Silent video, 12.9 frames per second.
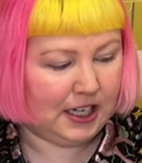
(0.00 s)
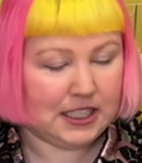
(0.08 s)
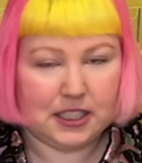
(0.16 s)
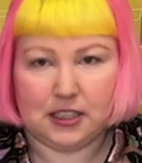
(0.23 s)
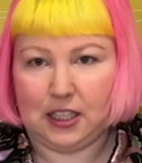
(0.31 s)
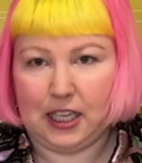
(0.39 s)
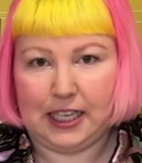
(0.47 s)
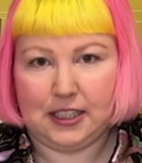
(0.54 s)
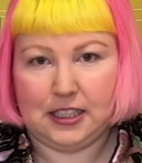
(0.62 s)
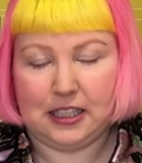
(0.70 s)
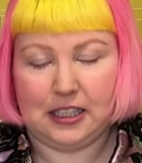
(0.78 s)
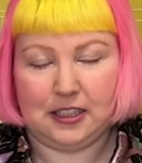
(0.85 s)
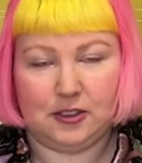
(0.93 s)
didn't like
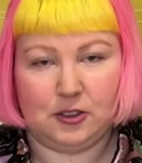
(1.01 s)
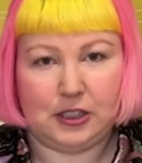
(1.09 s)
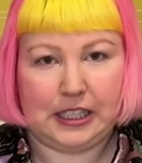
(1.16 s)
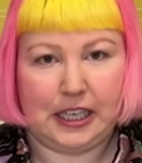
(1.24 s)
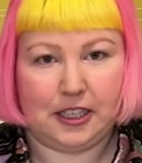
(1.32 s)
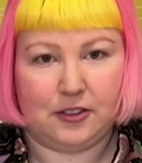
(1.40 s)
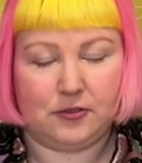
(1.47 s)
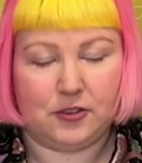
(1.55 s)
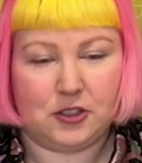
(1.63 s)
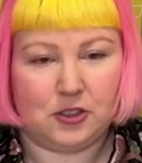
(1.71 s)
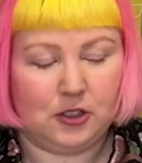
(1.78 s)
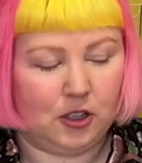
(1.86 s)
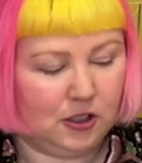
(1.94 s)
looking at it for
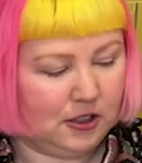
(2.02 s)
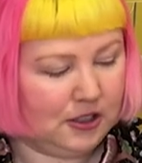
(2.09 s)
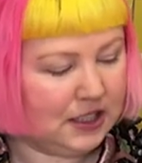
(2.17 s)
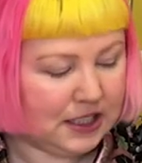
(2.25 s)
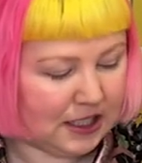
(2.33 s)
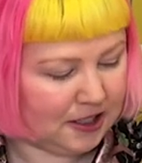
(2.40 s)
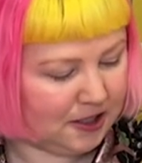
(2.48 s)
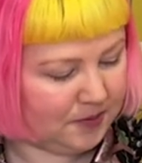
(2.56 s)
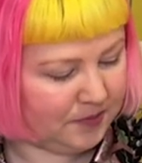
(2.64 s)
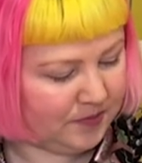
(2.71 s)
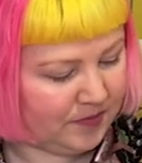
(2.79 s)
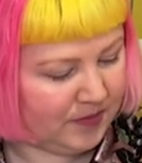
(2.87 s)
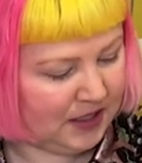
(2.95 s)
too long. Um,
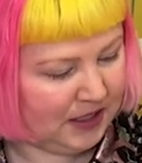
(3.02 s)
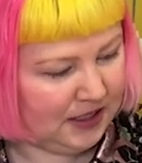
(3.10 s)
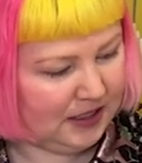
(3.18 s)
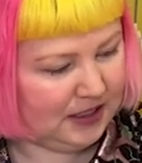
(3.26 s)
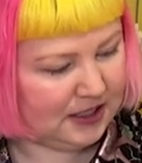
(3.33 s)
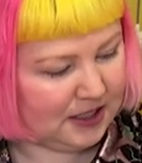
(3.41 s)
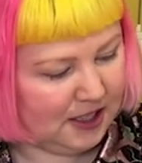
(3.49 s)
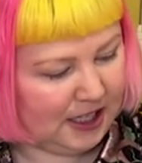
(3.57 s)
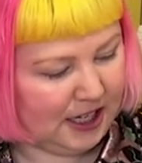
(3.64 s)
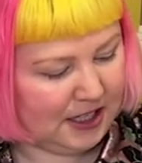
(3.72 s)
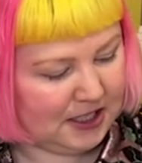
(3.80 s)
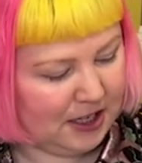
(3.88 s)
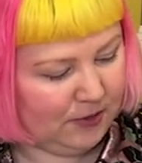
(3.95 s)
so yeah,
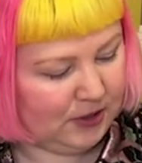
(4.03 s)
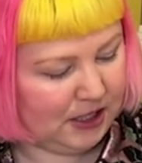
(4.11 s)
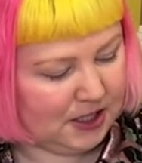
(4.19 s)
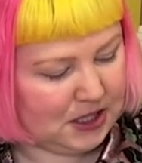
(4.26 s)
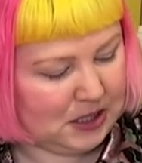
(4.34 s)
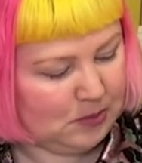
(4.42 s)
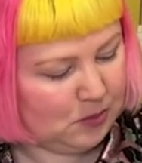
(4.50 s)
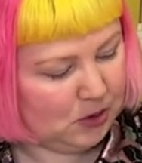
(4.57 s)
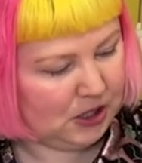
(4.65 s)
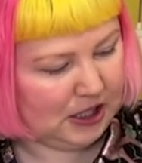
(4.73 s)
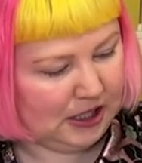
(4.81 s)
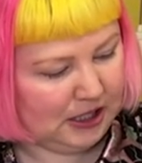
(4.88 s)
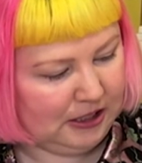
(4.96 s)
definitely a
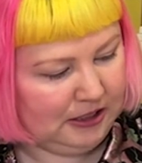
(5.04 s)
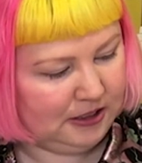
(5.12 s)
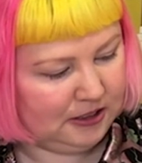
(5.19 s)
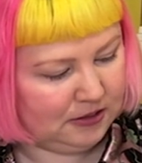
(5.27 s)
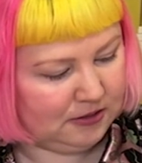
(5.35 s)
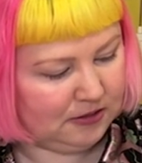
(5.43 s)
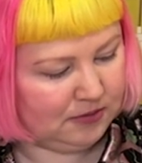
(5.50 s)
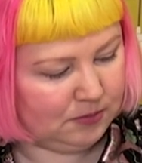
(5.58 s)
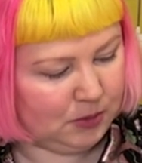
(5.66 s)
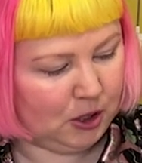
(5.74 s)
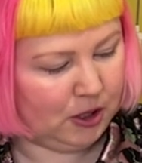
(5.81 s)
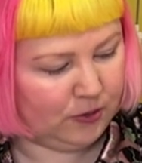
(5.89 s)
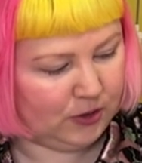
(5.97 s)
spooky,
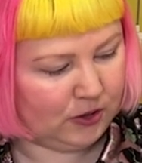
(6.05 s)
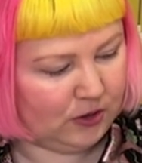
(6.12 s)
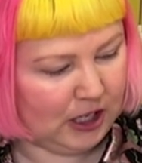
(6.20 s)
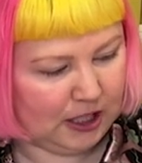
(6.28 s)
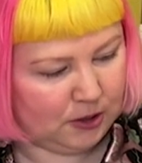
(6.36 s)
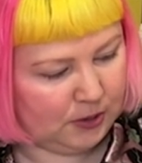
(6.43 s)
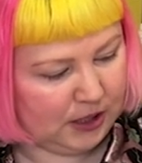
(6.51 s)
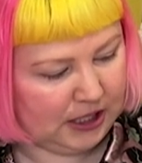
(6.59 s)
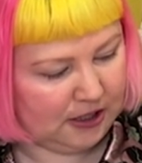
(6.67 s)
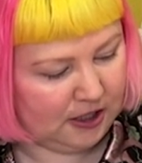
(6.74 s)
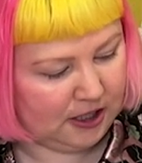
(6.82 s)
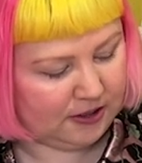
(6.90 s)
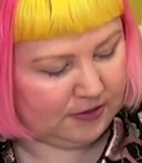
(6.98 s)
perfect for Halloween
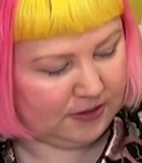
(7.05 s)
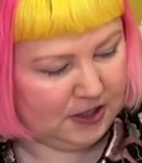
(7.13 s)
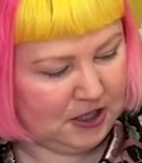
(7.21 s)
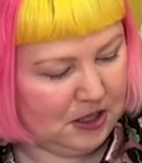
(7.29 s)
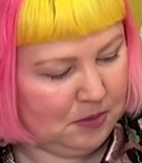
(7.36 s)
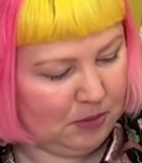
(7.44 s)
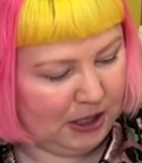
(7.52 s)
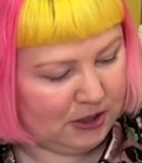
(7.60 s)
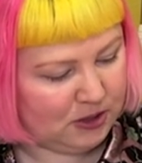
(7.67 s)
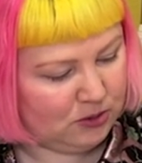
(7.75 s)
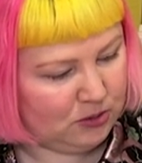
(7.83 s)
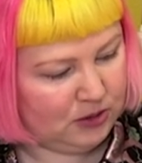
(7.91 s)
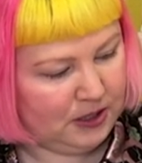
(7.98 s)
kind of
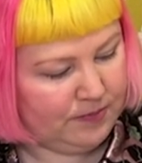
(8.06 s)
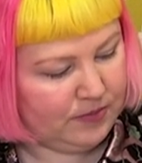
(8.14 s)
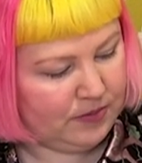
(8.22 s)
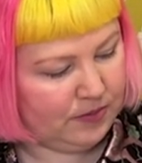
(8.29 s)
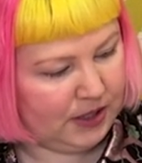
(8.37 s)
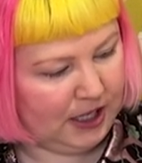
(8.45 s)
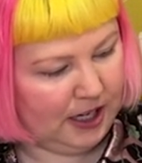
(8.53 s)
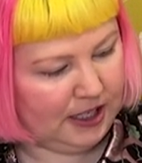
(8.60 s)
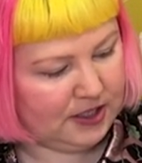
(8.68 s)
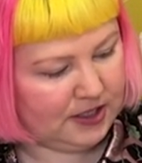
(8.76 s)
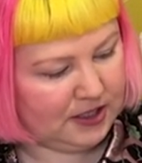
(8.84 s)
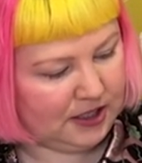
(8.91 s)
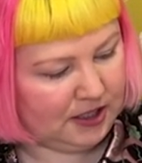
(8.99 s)
puzzle. But yeah, I
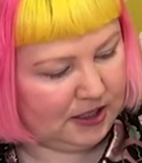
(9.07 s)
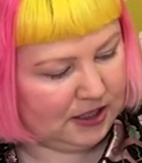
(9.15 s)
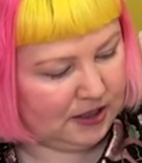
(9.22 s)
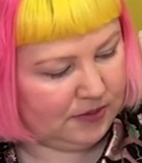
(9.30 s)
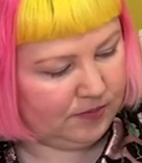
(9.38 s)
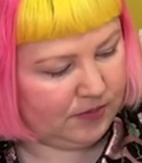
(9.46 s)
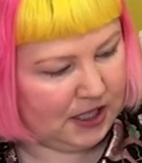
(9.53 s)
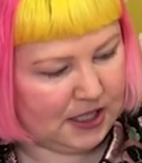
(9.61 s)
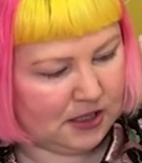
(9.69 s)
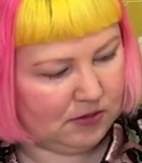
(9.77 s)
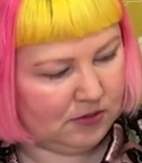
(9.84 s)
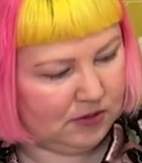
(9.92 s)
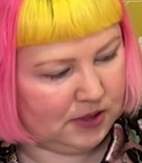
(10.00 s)
just think um, these
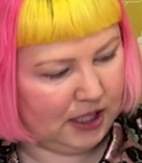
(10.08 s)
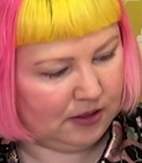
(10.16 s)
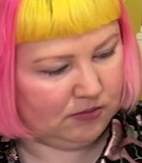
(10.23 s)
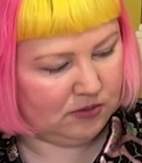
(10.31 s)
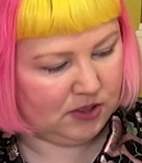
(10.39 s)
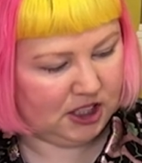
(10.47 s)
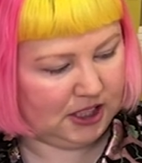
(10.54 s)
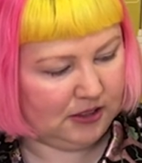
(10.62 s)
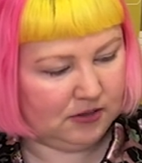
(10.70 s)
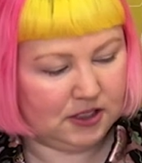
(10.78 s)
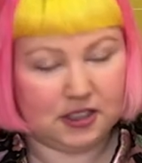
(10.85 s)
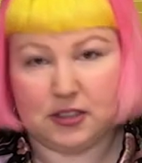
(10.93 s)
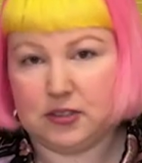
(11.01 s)
are yeah really
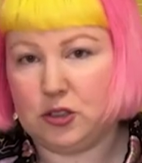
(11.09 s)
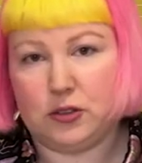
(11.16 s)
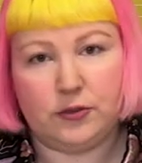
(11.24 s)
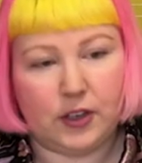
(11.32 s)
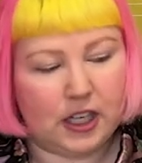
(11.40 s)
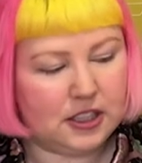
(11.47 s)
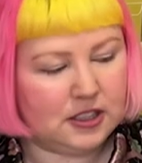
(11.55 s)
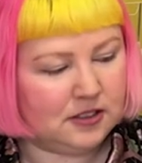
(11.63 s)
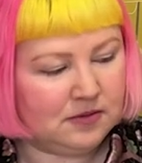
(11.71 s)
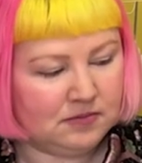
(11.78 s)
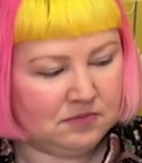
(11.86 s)
good fun.